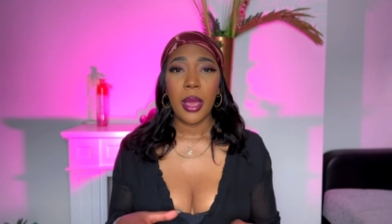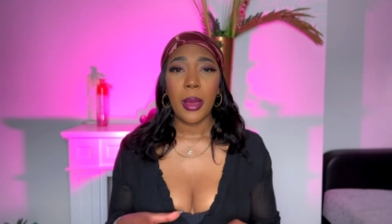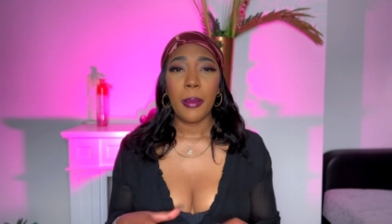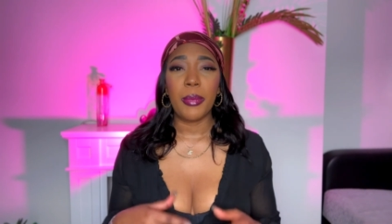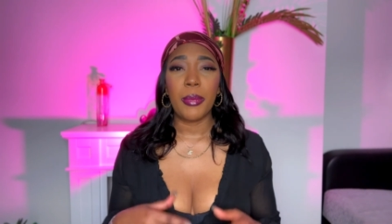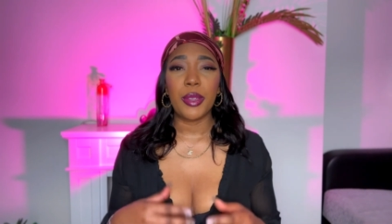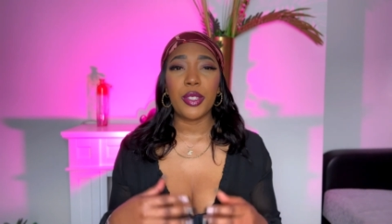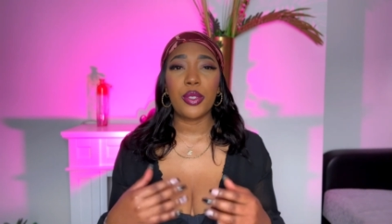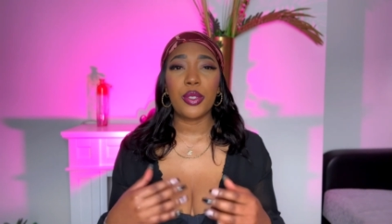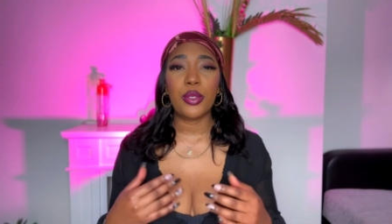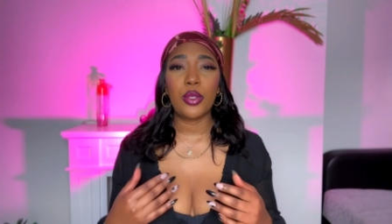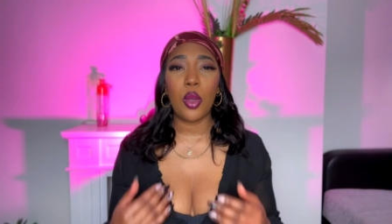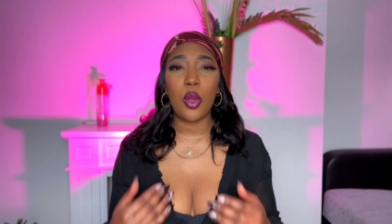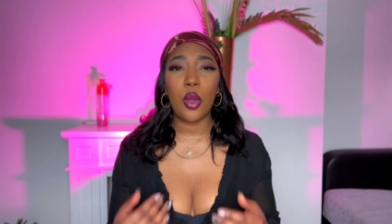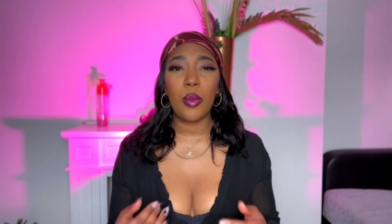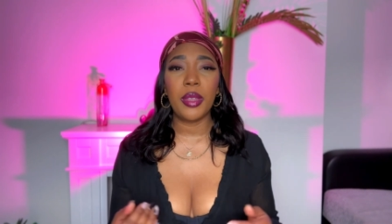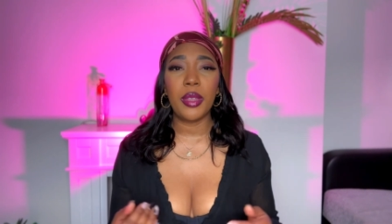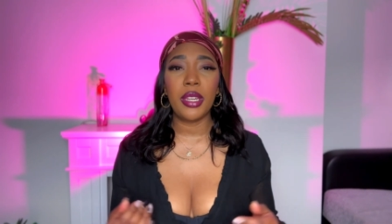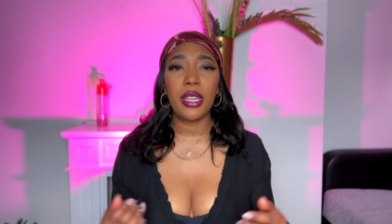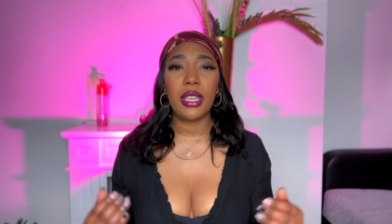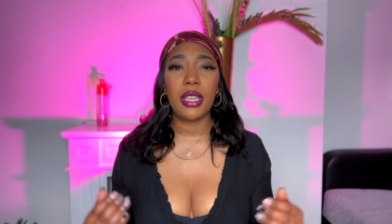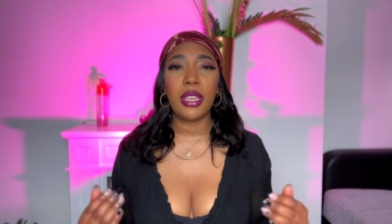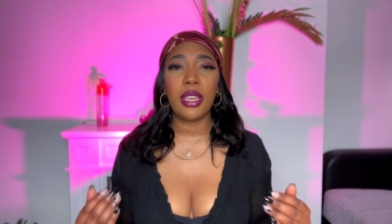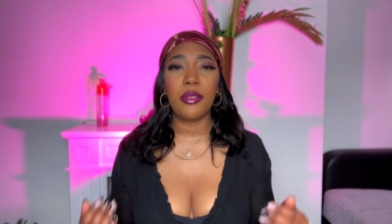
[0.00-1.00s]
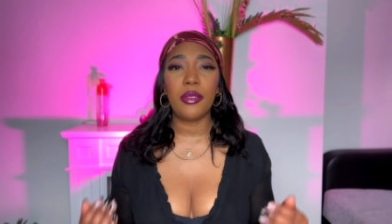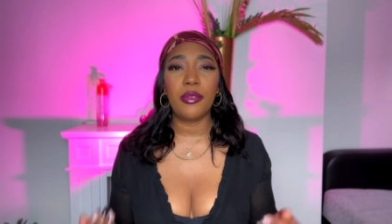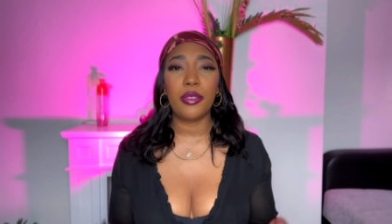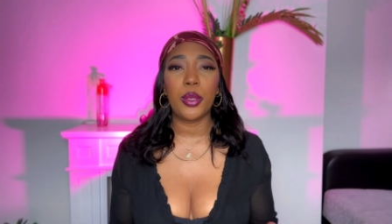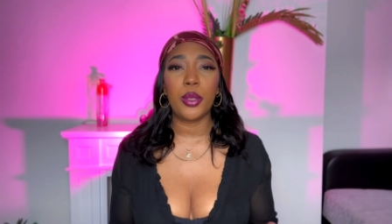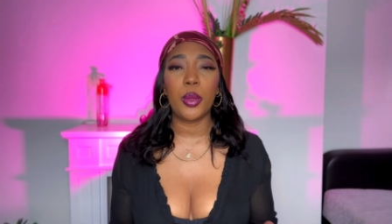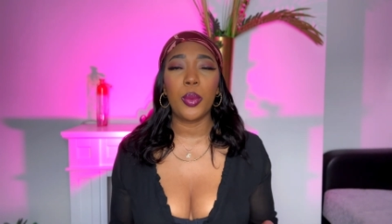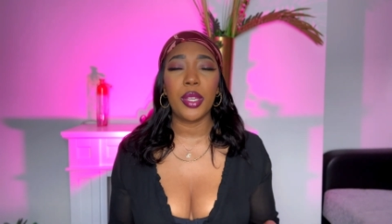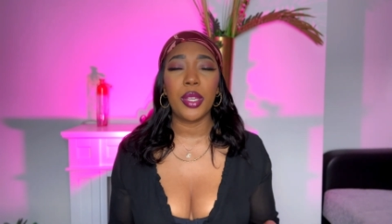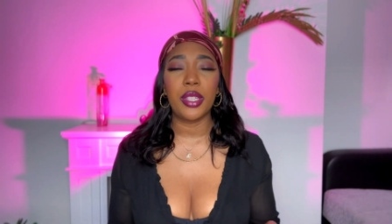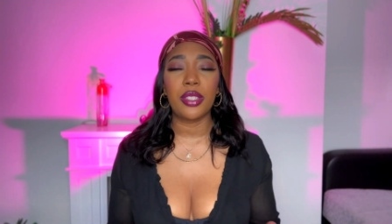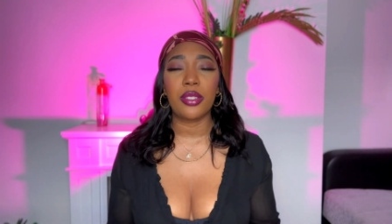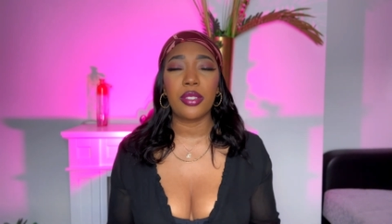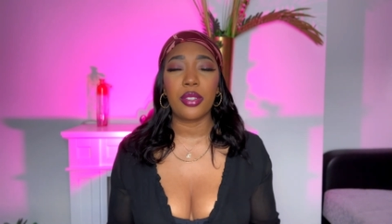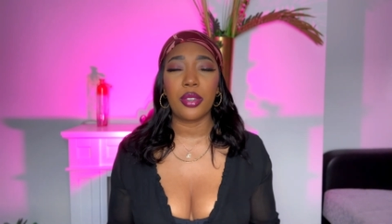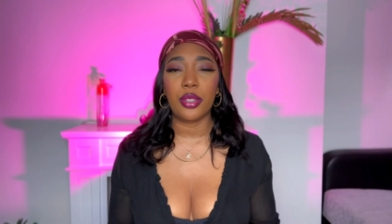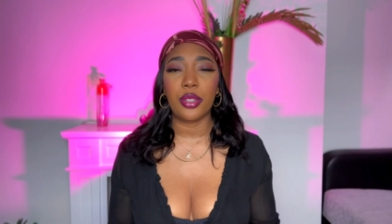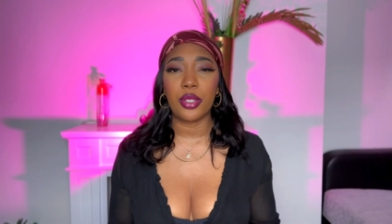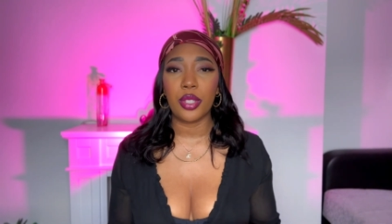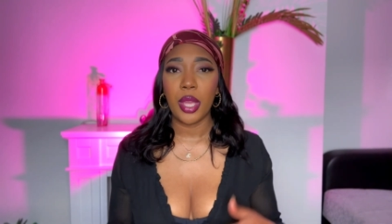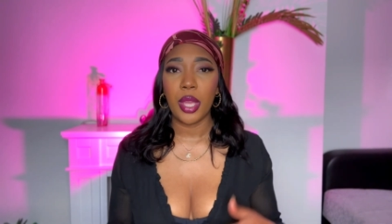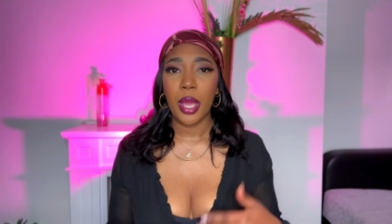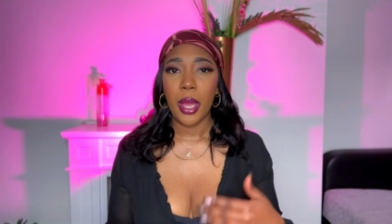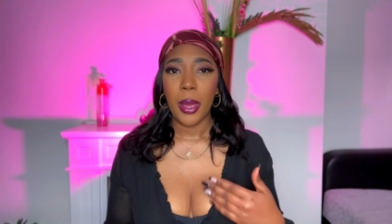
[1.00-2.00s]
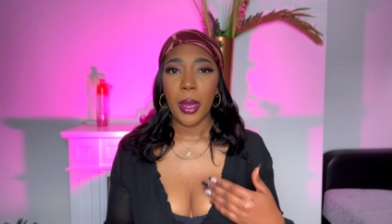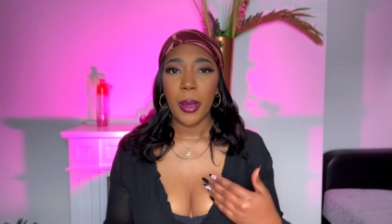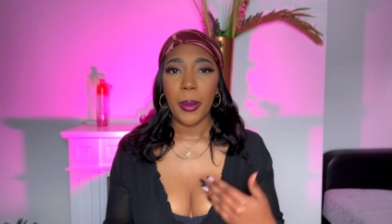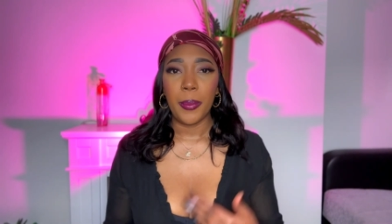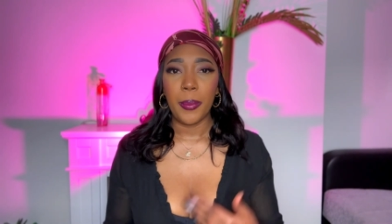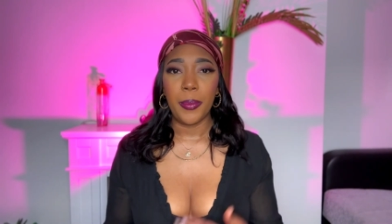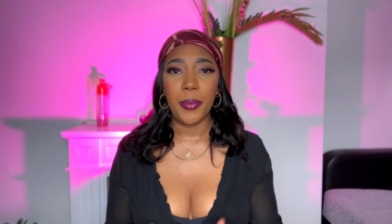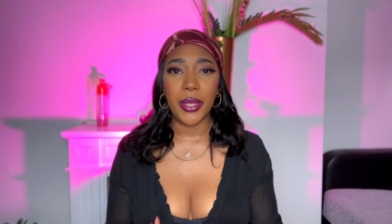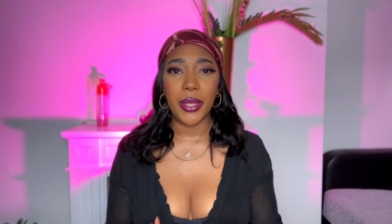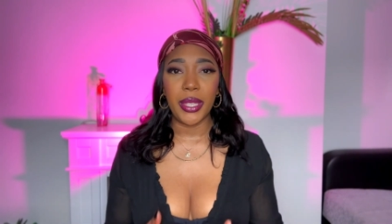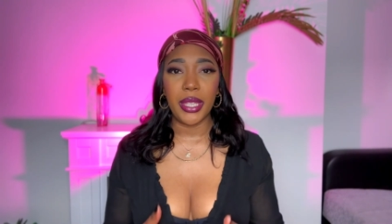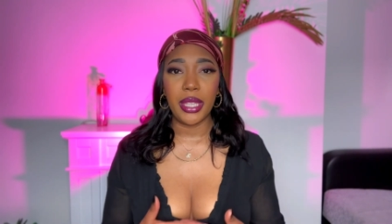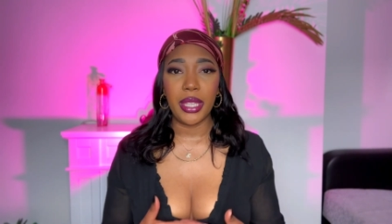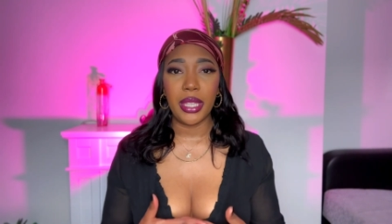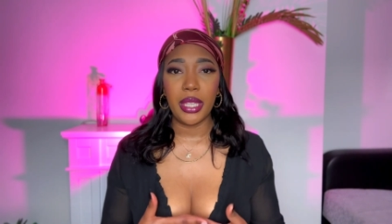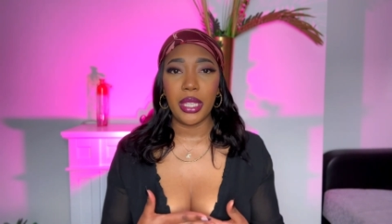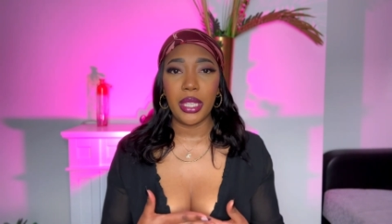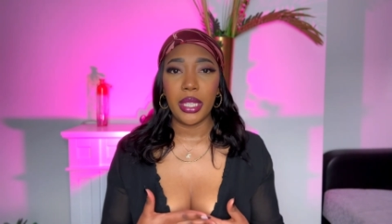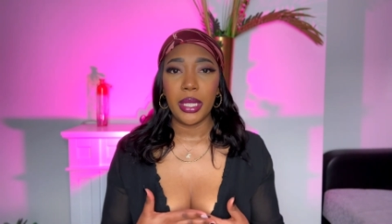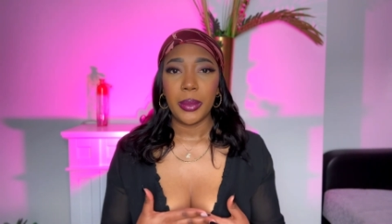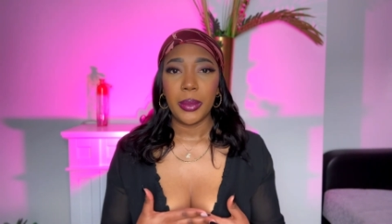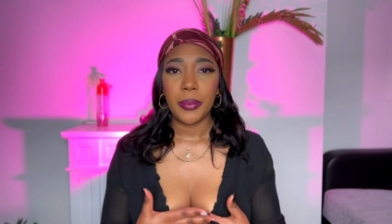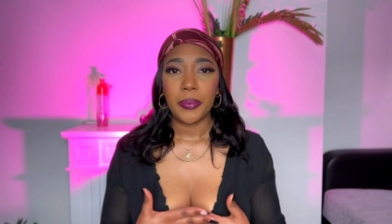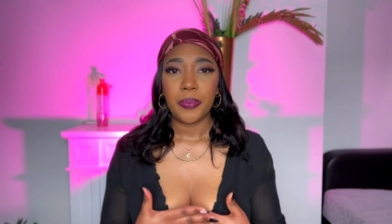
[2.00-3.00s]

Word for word: but so many influencers be